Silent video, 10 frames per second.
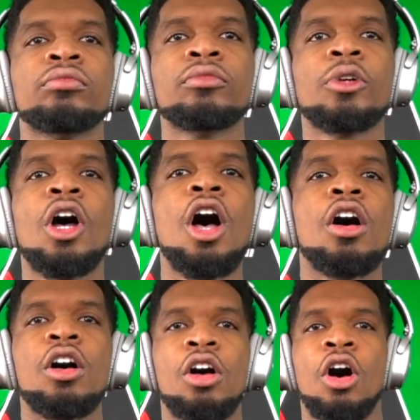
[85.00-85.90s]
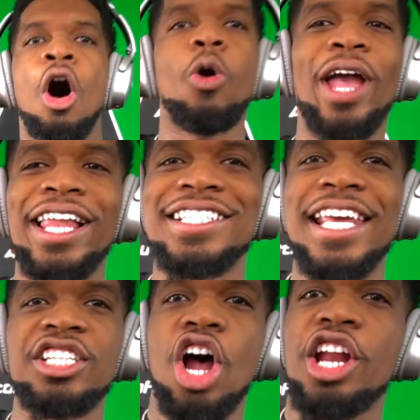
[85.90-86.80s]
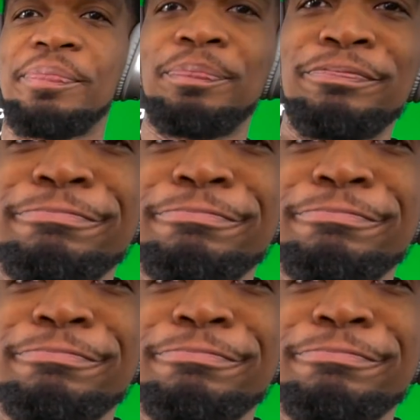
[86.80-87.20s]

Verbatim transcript: L A. Dor okay, let's get started.